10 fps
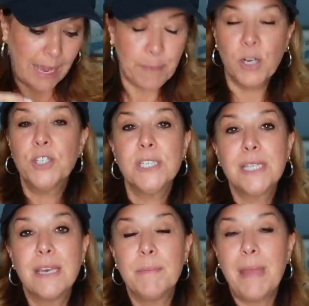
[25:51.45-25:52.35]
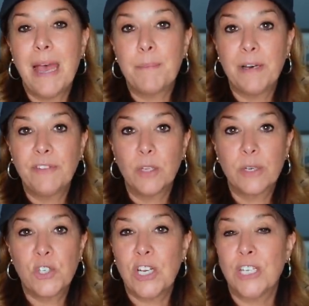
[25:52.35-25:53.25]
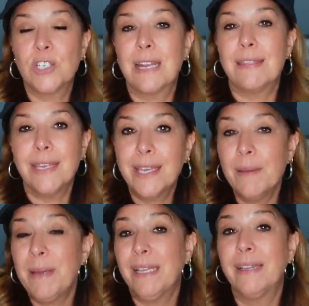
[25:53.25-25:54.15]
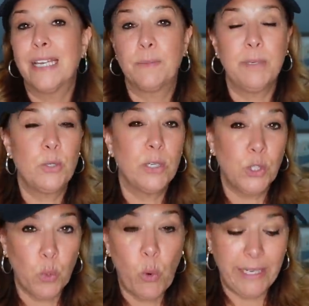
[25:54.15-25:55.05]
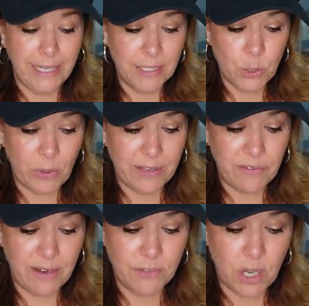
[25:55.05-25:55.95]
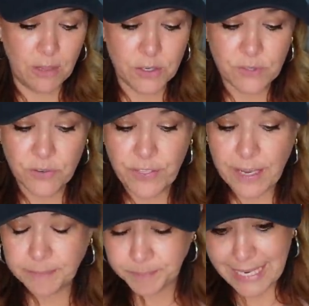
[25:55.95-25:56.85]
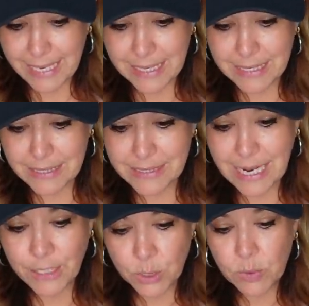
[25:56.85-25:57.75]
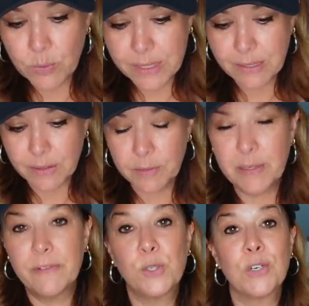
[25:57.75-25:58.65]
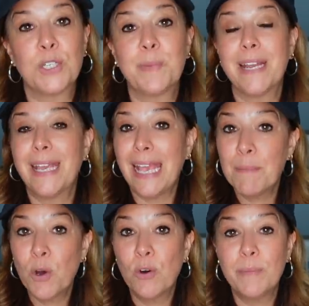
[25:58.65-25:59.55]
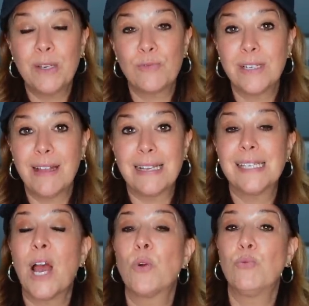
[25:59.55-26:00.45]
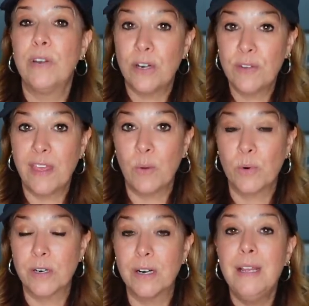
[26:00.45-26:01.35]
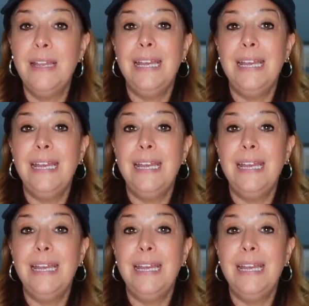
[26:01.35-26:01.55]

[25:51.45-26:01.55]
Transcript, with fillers: I purchased them at Buffalo Exchange and I think I paid like between twenty and twenty-five dollars for them. And I knew it was a little bit of a stretch, but I came home and realized how rare they were.